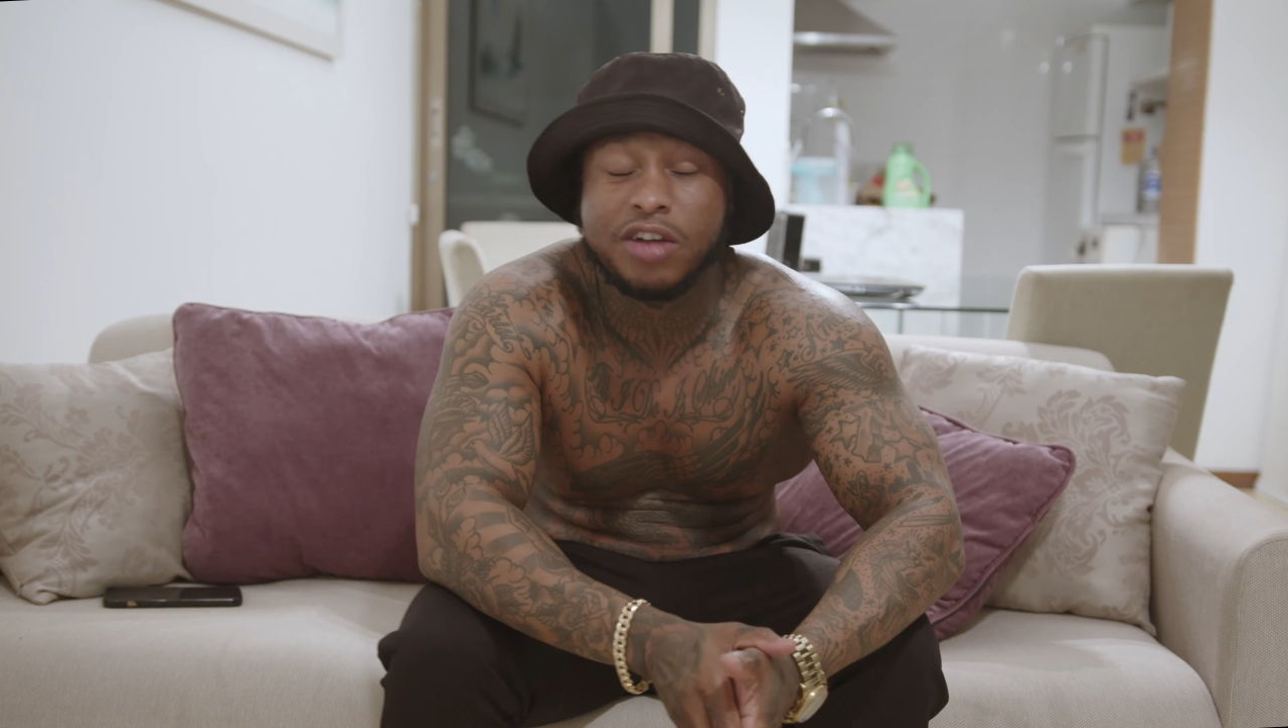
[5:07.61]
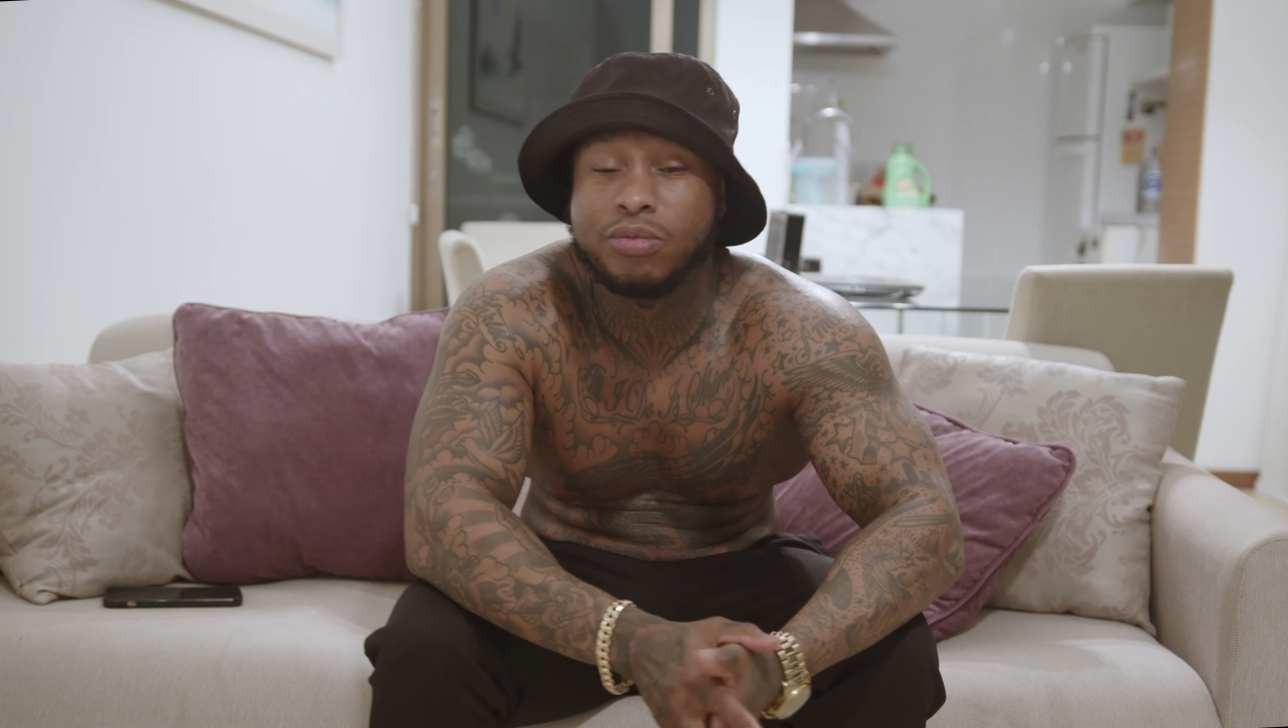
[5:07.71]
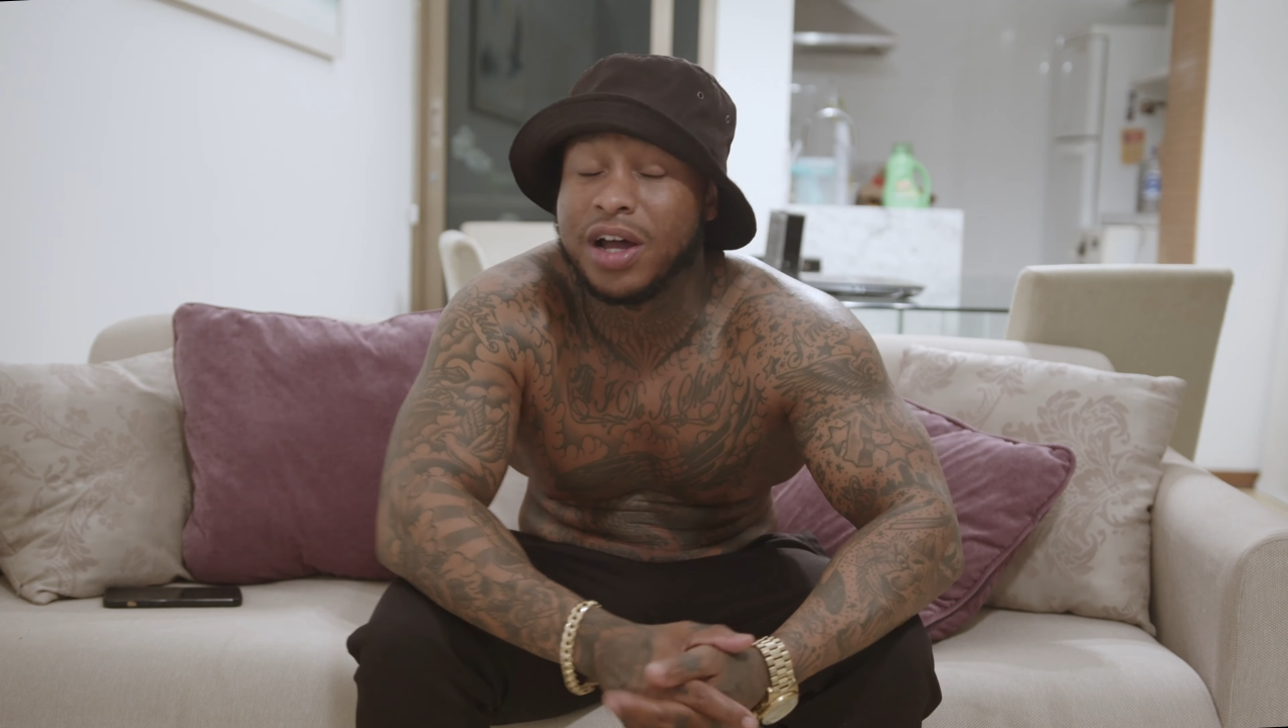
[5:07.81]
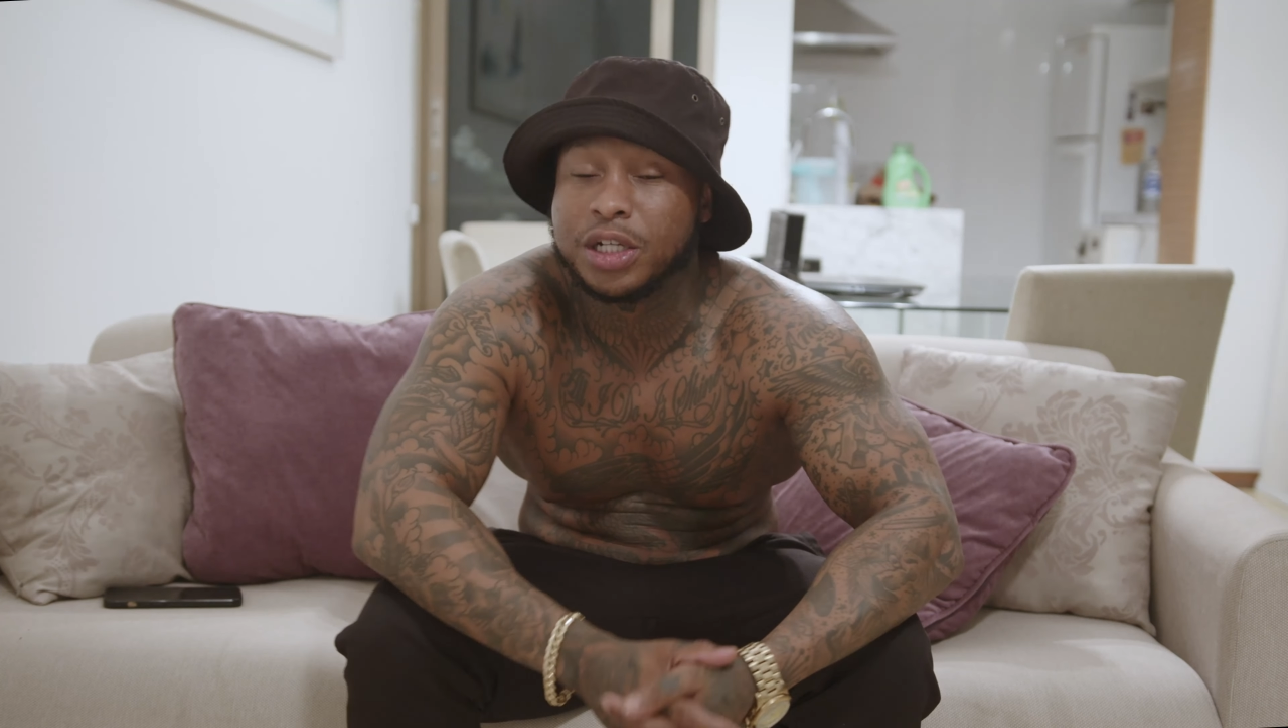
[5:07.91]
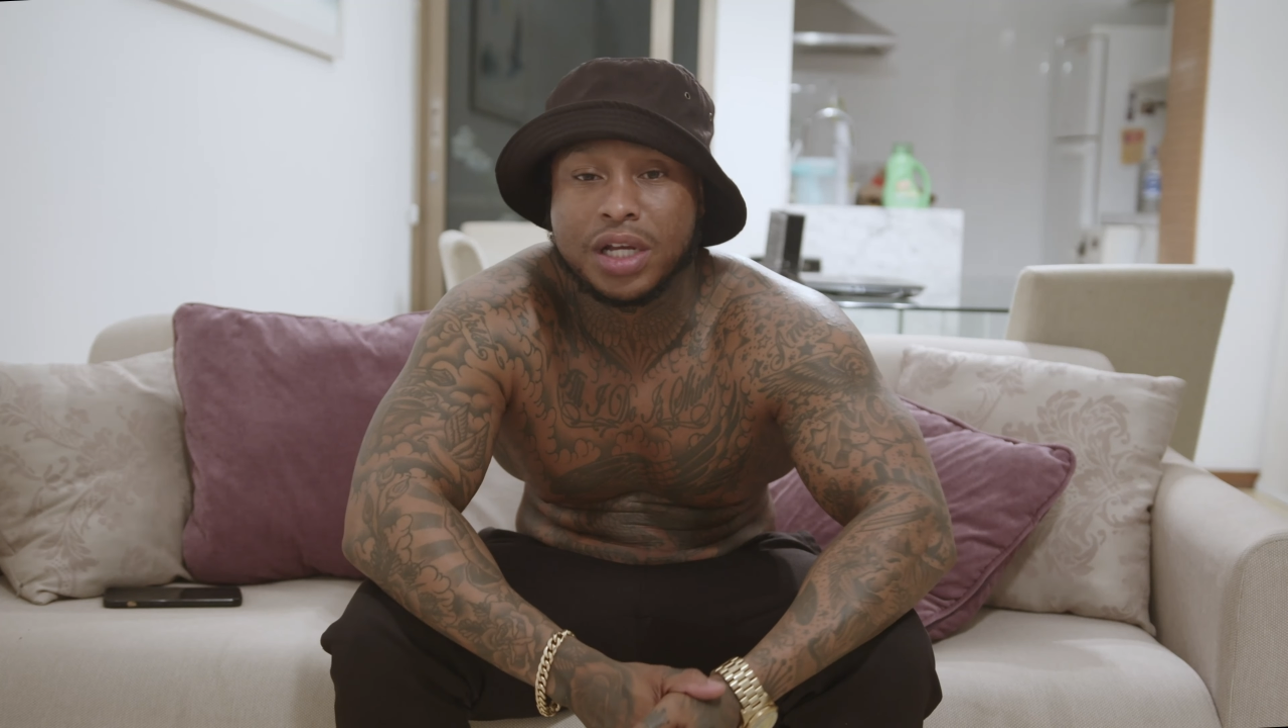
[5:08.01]

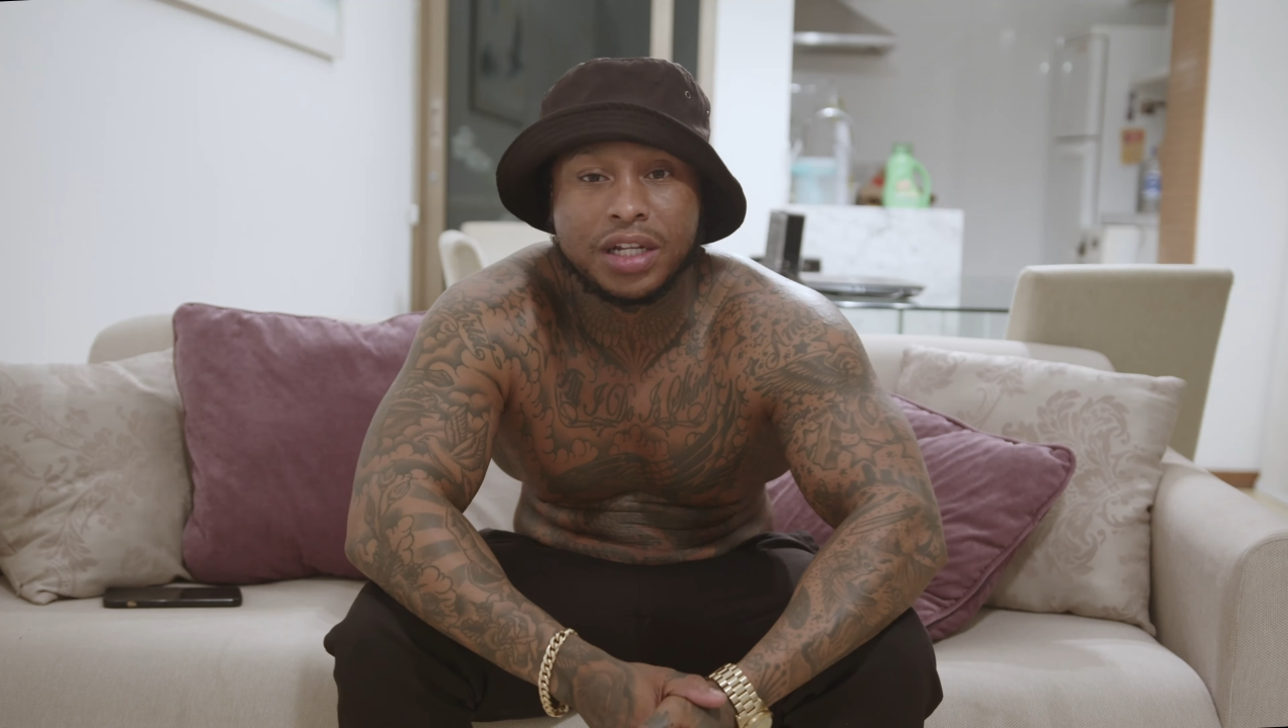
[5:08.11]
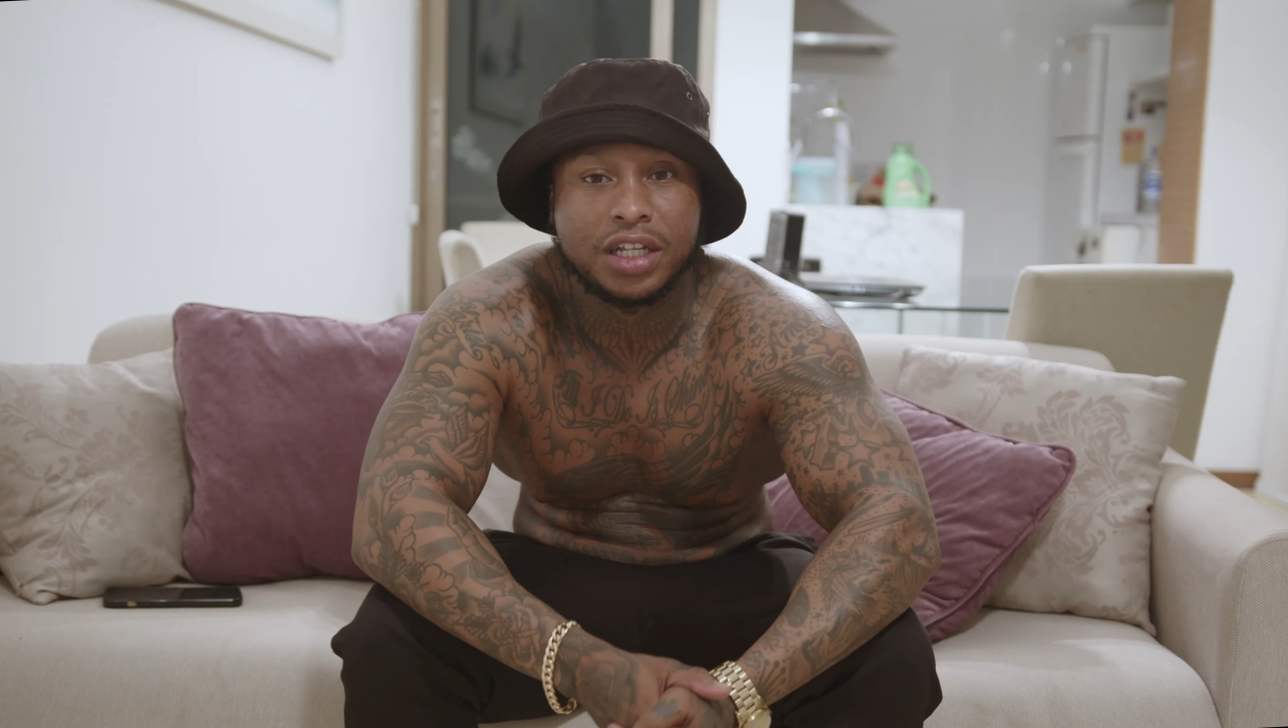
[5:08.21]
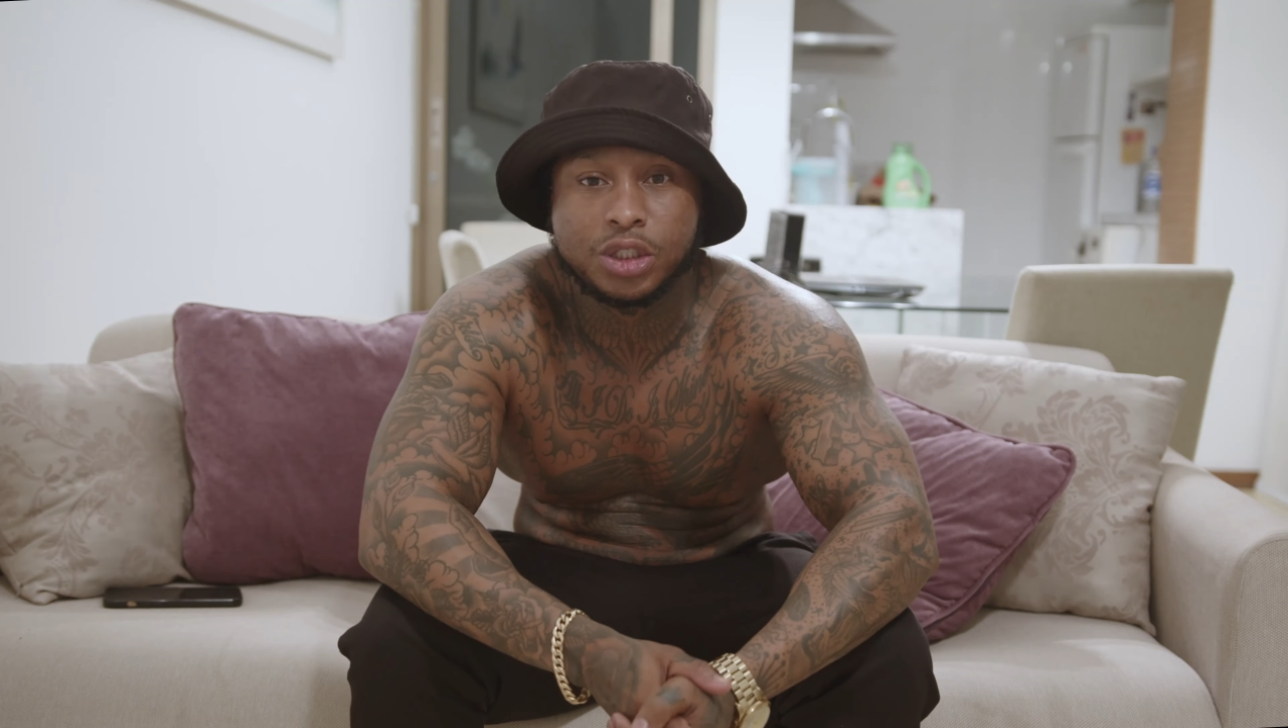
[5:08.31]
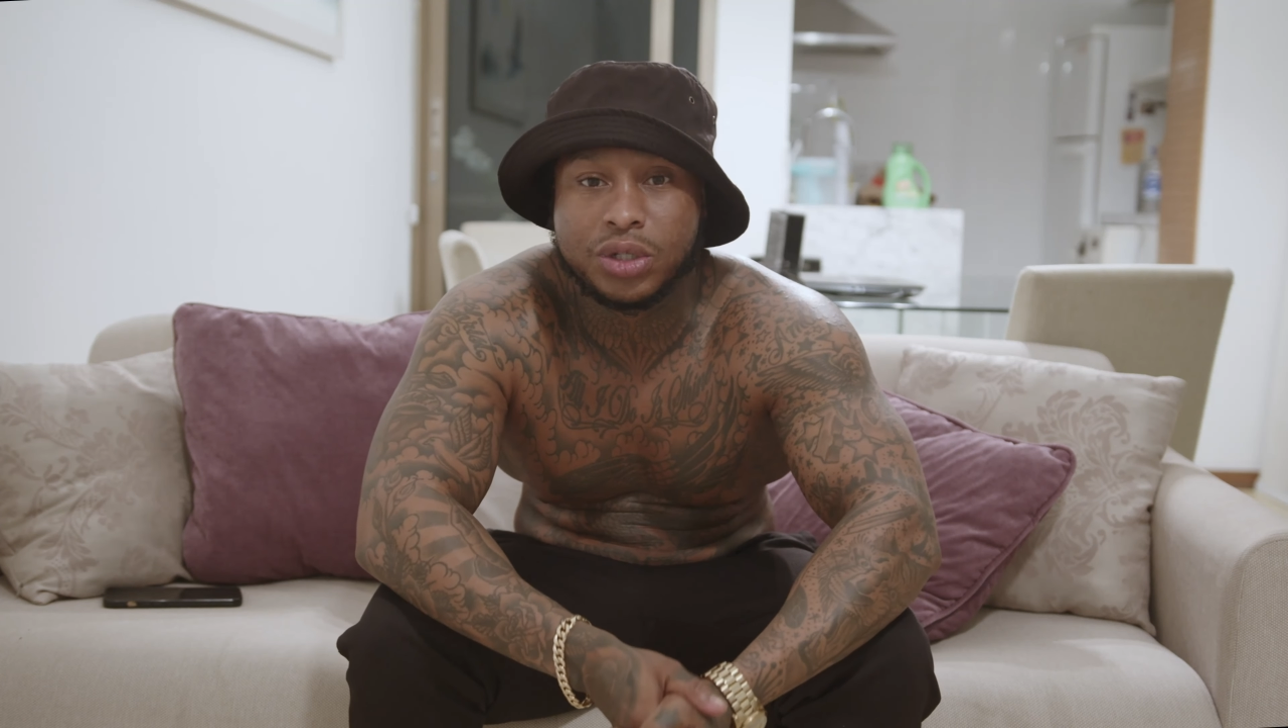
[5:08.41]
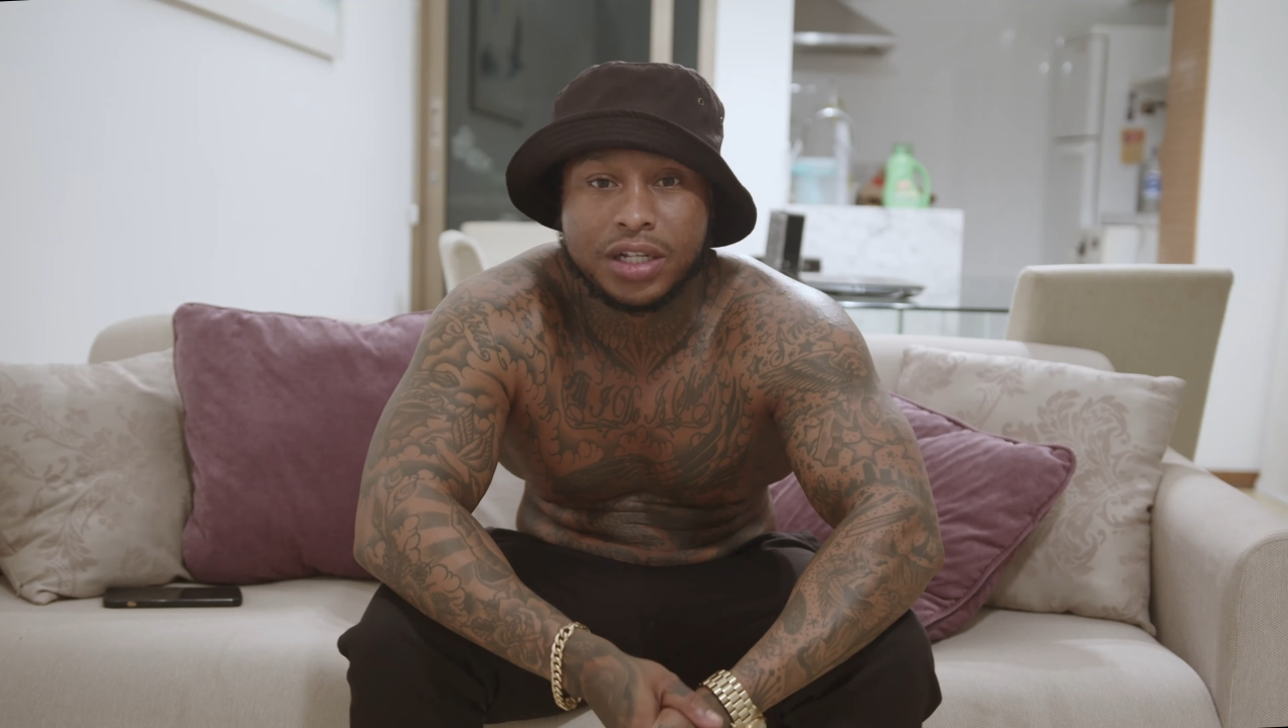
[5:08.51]
Everybody trying
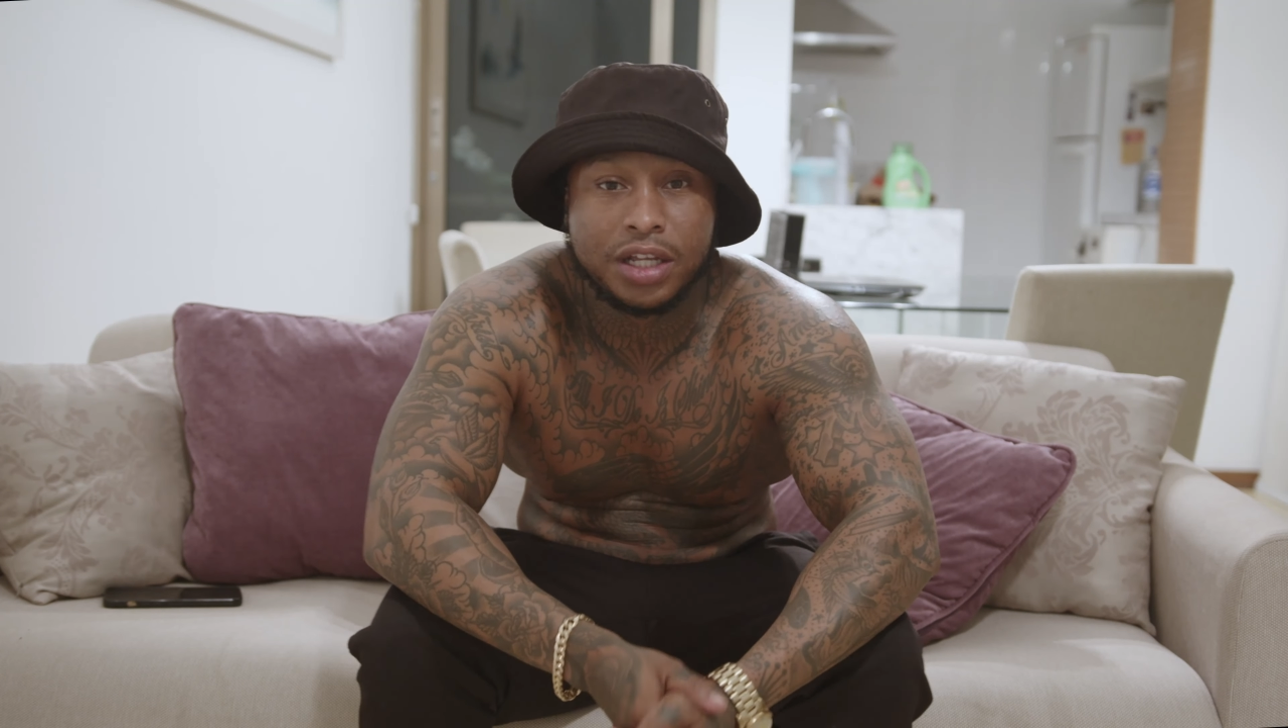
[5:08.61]
to get you at